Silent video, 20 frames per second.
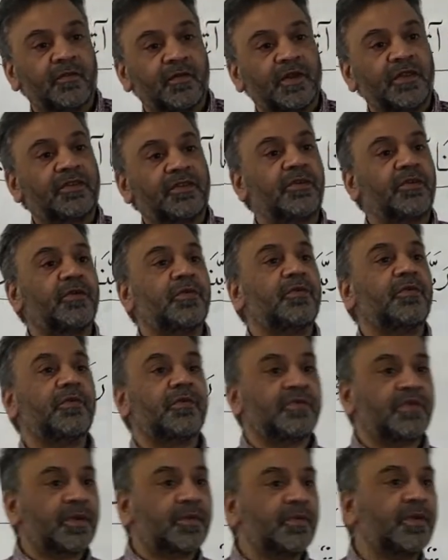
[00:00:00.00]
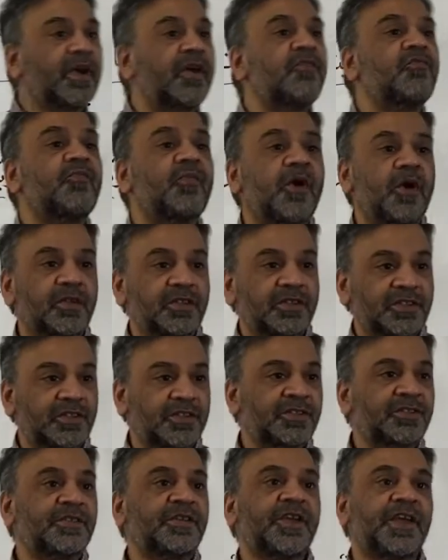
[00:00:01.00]
threw some curveballs
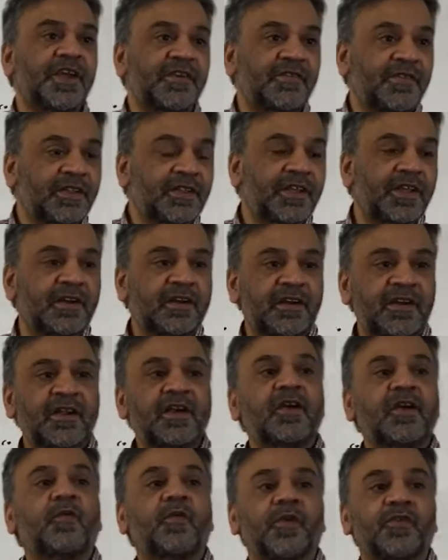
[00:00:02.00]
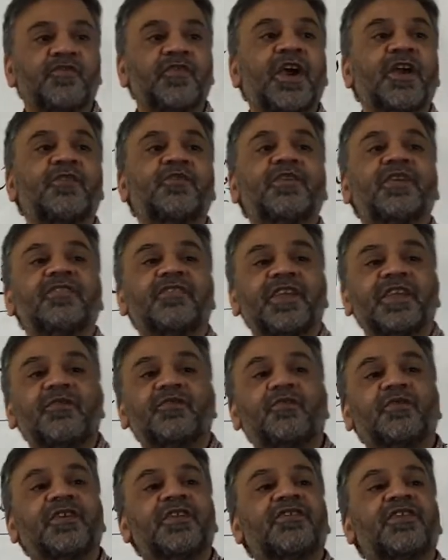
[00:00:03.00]
here and there. We will try to do
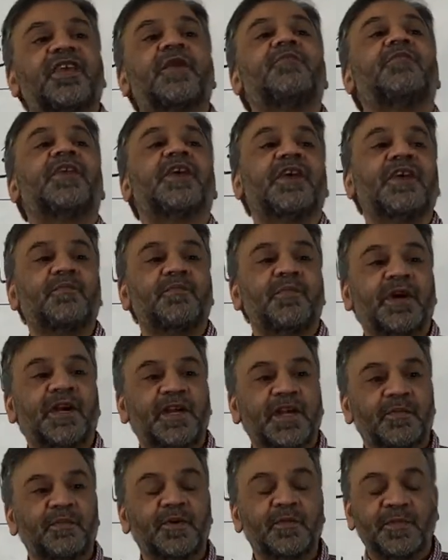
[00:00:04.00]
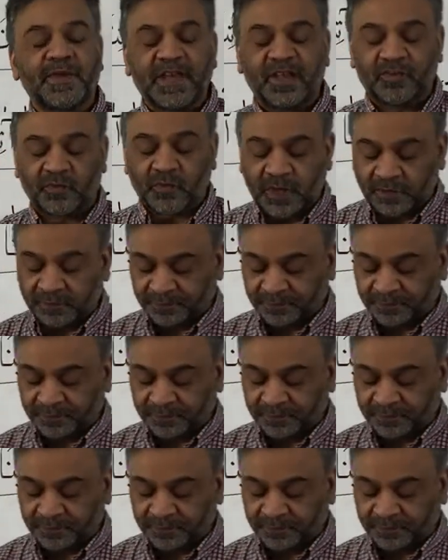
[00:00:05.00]
the same thing in part number B as well.